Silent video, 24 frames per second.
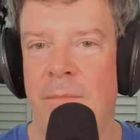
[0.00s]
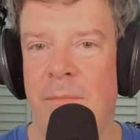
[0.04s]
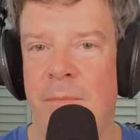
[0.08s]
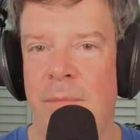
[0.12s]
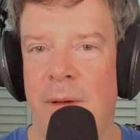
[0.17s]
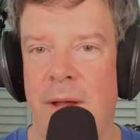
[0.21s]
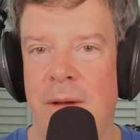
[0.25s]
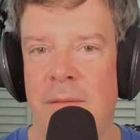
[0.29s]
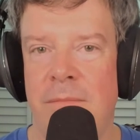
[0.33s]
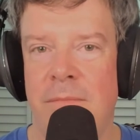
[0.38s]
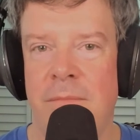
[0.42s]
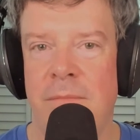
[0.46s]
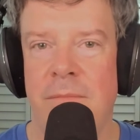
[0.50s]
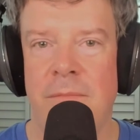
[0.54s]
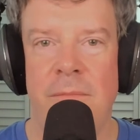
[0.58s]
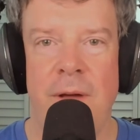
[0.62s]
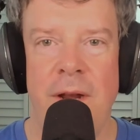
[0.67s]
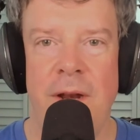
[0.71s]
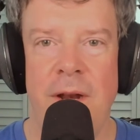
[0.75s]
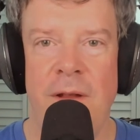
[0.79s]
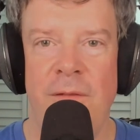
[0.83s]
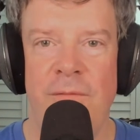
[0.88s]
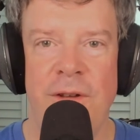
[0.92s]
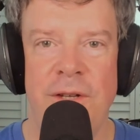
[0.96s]
But
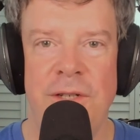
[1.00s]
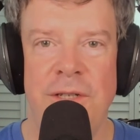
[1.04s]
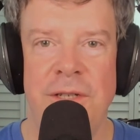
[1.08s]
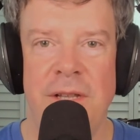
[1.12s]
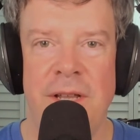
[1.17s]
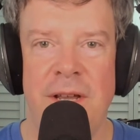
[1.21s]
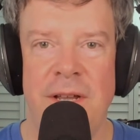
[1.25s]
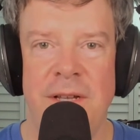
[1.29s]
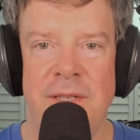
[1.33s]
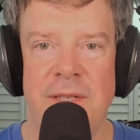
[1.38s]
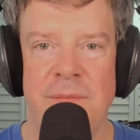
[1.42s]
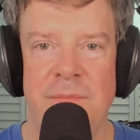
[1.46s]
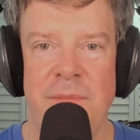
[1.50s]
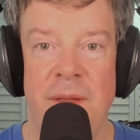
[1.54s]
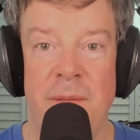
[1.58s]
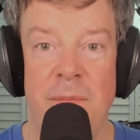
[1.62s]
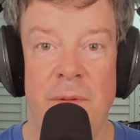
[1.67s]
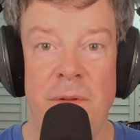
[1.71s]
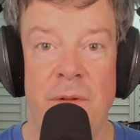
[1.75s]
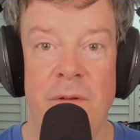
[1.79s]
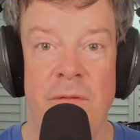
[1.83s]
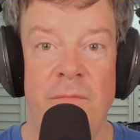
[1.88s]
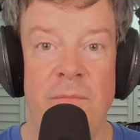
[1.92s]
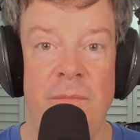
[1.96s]
why not visualize
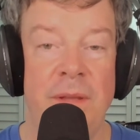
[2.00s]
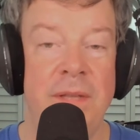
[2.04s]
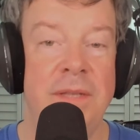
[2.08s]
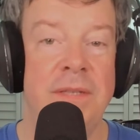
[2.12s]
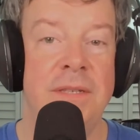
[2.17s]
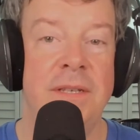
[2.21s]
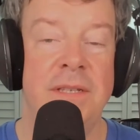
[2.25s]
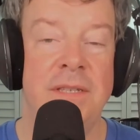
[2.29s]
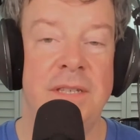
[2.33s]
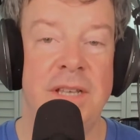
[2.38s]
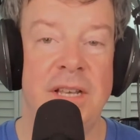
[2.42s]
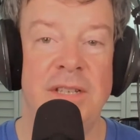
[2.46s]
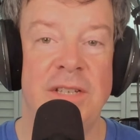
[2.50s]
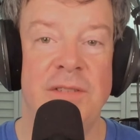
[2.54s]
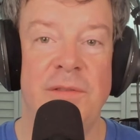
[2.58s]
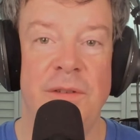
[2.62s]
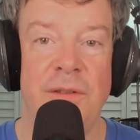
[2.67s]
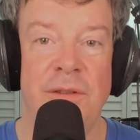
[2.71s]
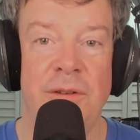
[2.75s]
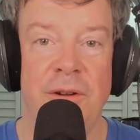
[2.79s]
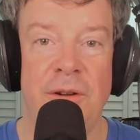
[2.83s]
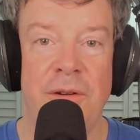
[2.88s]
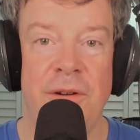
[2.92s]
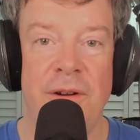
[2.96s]
people who've been successful
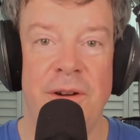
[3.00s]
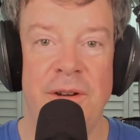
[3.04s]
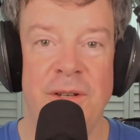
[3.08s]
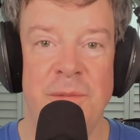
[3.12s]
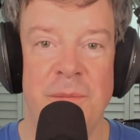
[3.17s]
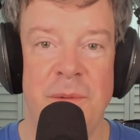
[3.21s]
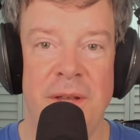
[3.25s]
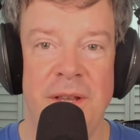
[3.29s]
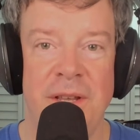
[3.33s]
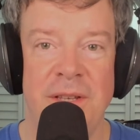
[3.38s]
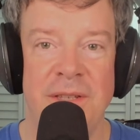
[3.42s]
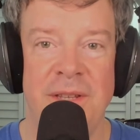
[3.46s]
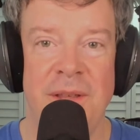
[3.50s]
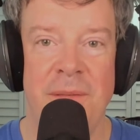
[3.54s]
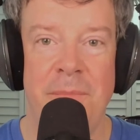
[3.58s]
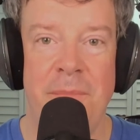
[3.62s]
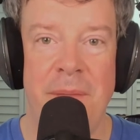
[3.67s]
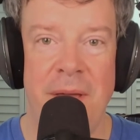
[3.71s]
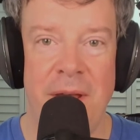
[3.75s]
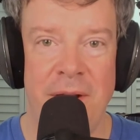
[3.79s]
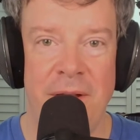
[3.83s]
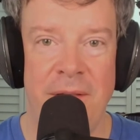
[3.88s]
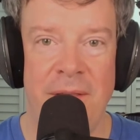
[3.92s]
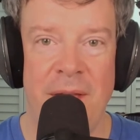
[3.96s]
in their careers because they
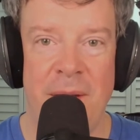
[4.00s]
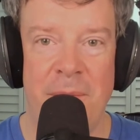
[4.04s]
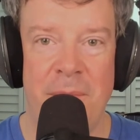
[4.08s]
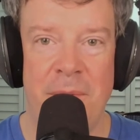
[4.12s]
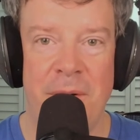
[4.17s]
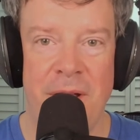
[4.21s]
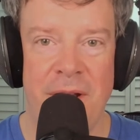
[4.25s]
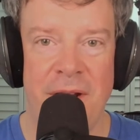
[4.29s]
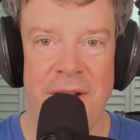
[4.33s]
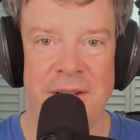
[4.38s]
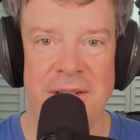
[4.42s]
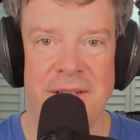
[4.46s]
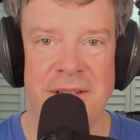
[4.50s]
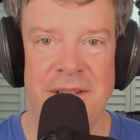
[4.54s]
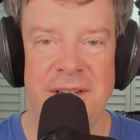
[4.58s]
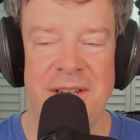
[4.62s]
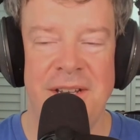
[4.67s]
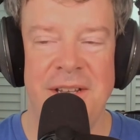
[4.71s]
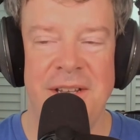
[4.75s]
bet on that product?